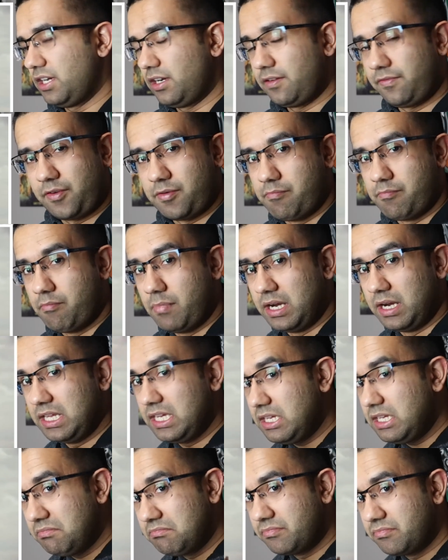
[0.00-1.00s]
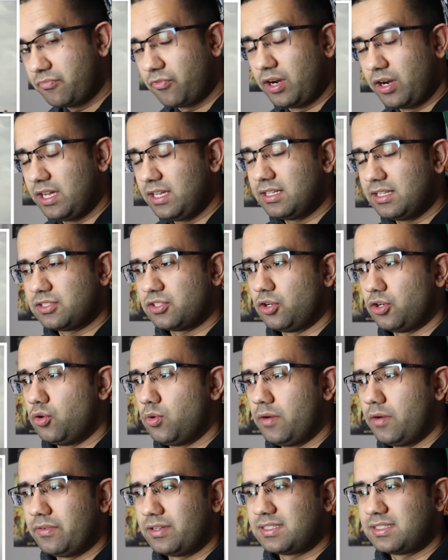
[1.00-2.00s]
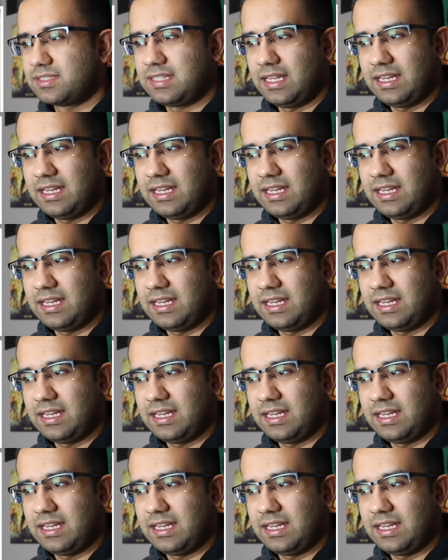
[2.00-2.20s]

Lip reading: care for money, right? So whoever's